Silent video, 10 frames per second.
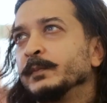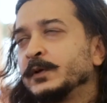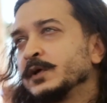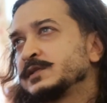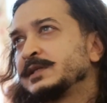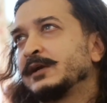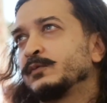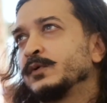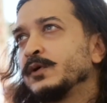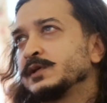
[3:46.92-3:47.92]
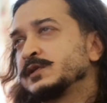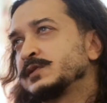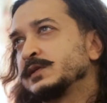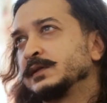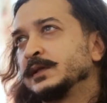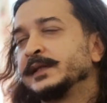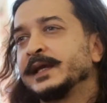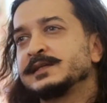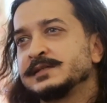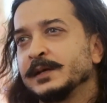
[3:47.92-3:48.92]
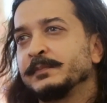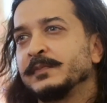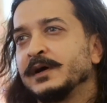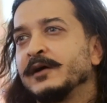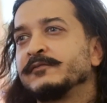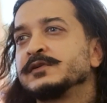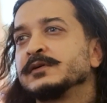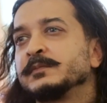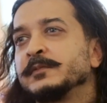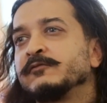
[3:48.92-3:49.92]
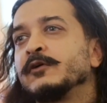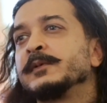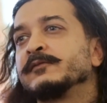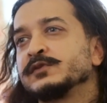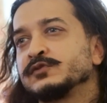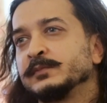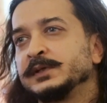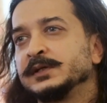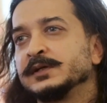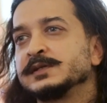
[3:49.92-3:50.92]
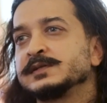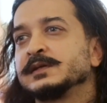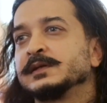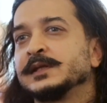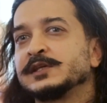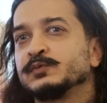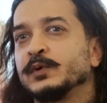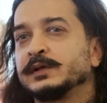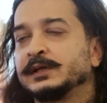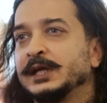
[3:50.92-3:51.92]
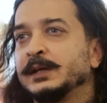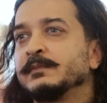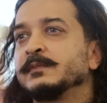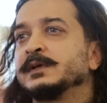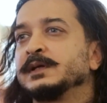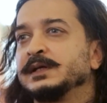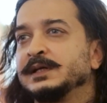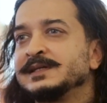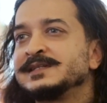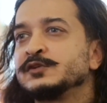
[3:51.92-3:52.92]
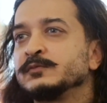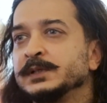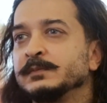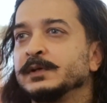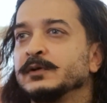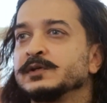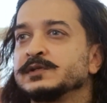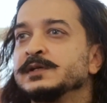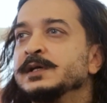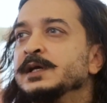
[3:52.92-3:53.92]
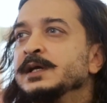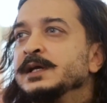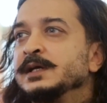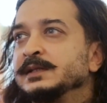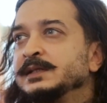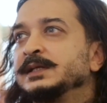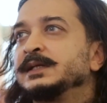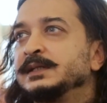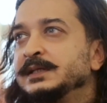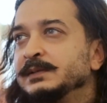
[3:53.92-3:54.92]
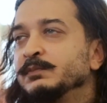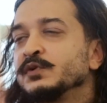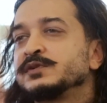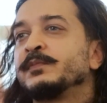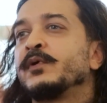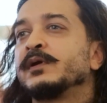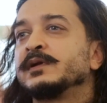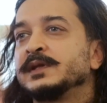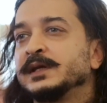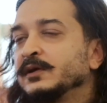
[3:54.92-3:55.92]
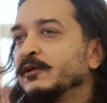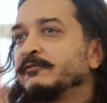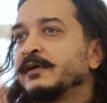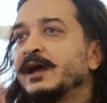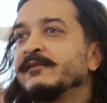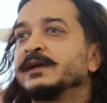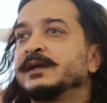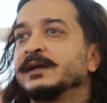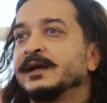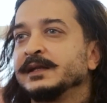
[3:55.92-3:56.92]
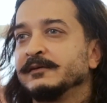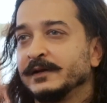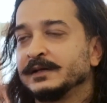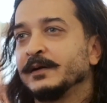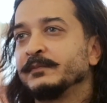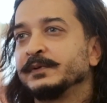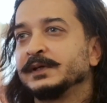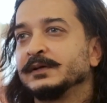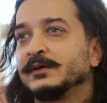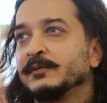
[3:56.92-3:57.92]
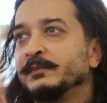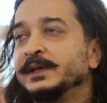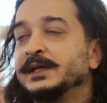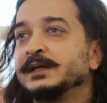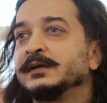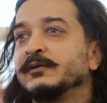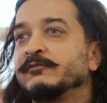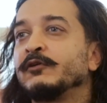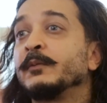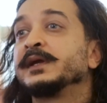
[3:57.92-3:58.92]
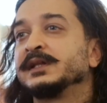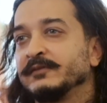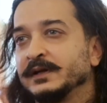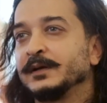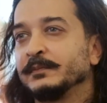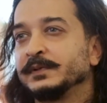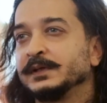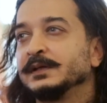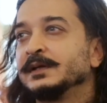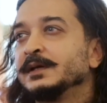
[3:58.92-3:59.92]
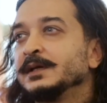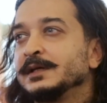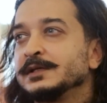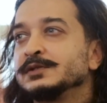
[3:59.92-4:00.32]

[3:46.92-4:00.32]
because that was the next step after performing for so many years, that's what came easy to me, because the most important thing of having an event company or forming an event company is